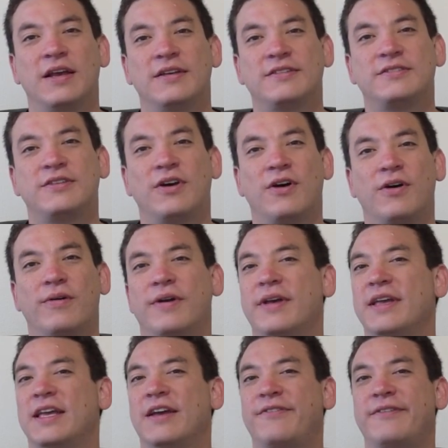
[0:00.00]
So
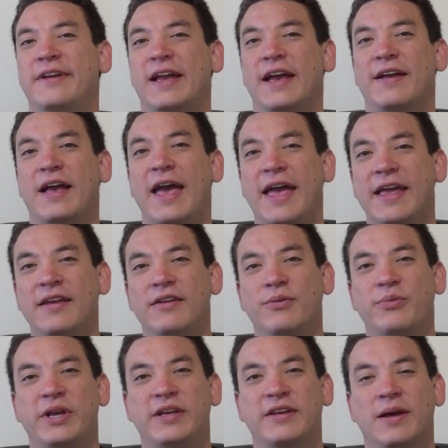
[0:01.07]
if we end
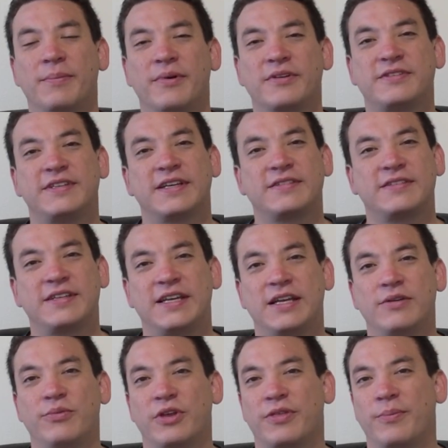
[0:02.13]
week number
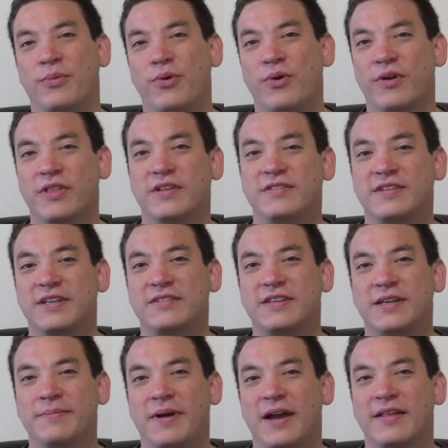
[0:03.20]
16 with more than
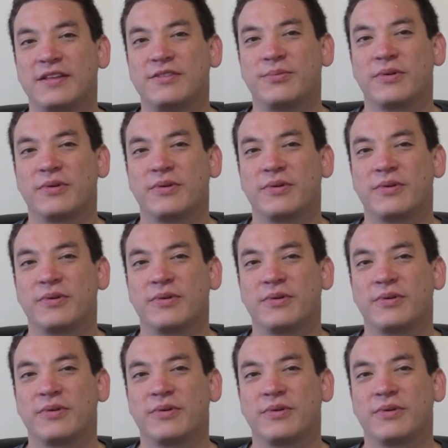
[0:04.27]
16 pilots,